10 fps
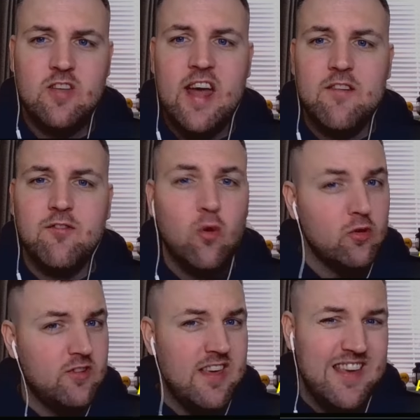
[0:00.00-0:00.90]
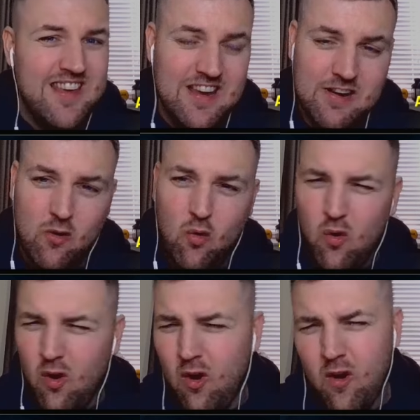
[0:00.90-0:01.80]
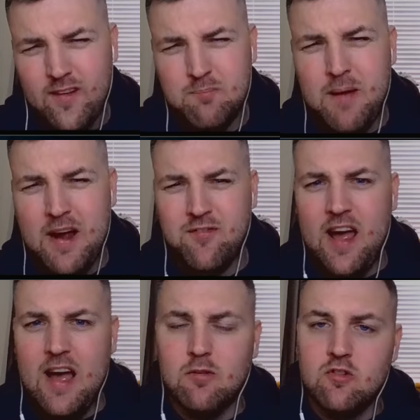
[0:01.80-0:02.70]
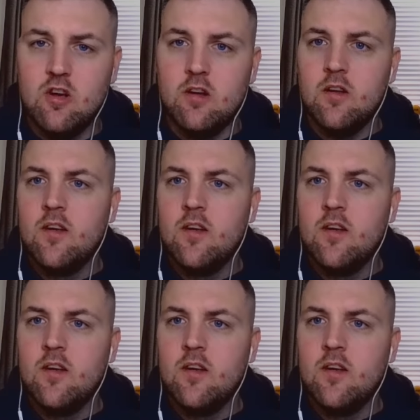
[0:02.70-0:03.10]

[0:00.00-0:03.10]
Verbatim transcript: ten fourteen. Oh, that's bad for Hamilton.